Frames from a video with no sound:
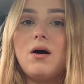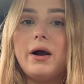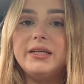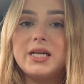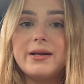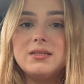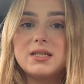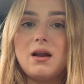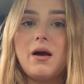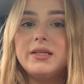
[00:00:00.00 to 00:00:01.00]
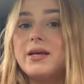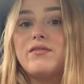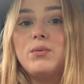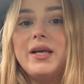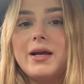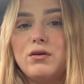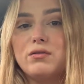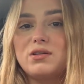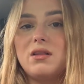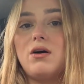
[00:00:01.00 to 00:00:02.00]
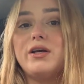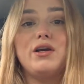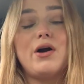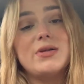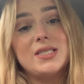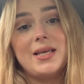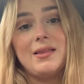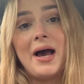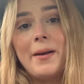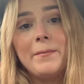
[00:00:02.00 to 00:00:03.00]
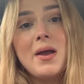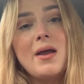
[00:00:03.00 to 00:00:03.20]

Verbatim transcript: i tend to like have the weekend off so that i can go and see them